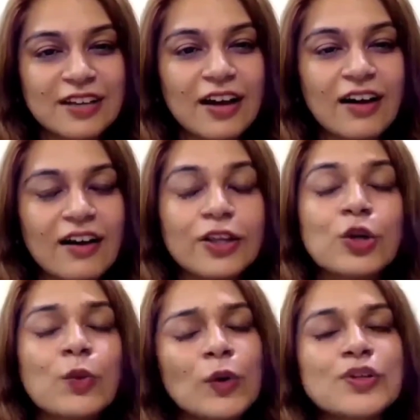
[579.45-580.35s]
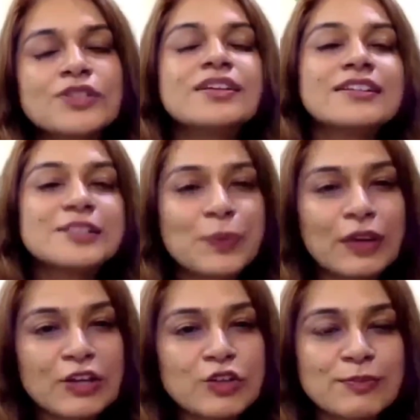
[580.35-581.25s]
What was the
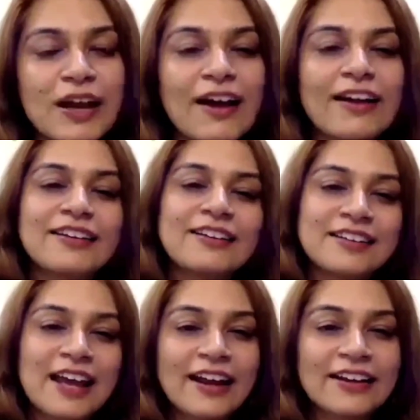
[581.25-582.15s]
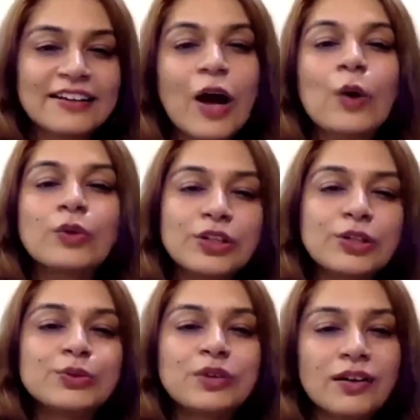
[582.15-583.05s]
inspiration behind it, and how did
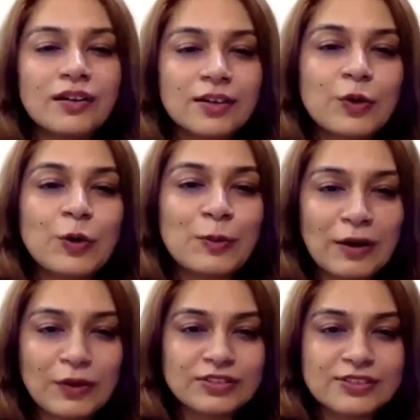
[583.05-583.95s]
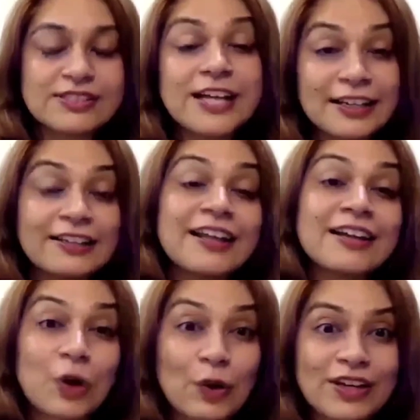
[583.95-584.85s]
you go about starting
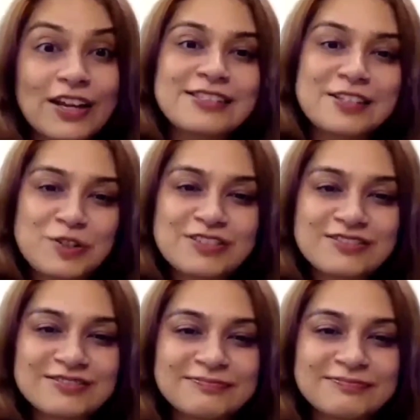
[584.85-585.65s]
that organization?